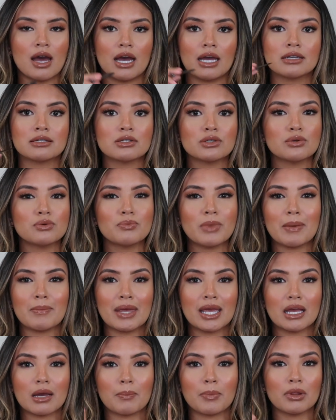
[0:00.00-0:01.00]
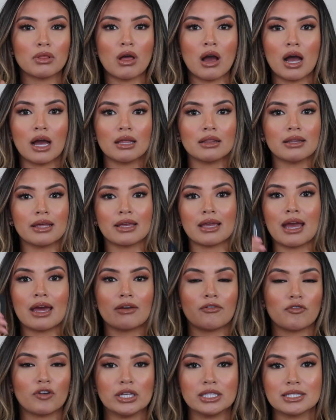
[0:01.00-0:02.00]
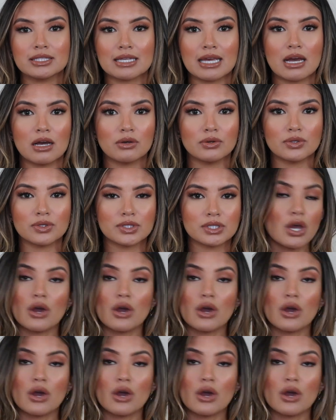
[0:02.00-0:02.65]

I do my makeup a lot like at a friend's house,